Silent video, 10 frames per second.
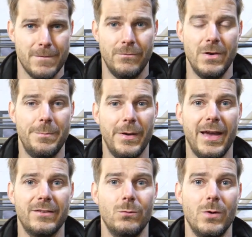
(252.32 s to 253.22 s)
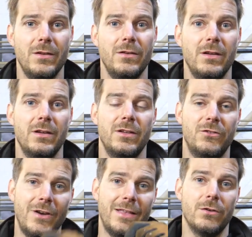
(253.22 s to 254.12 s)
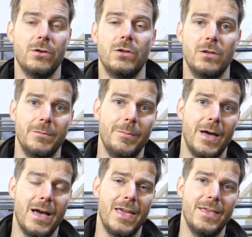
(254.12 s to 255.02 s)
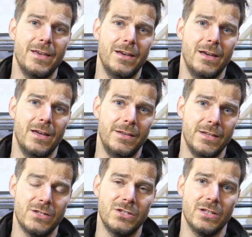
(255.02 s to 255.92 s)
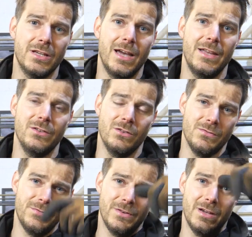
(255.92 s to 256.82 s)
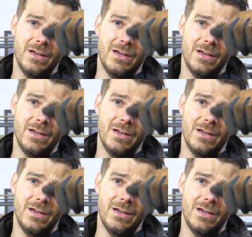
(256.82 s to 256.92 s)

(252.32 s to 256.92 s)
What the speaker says: repaired one thread hole by this kind of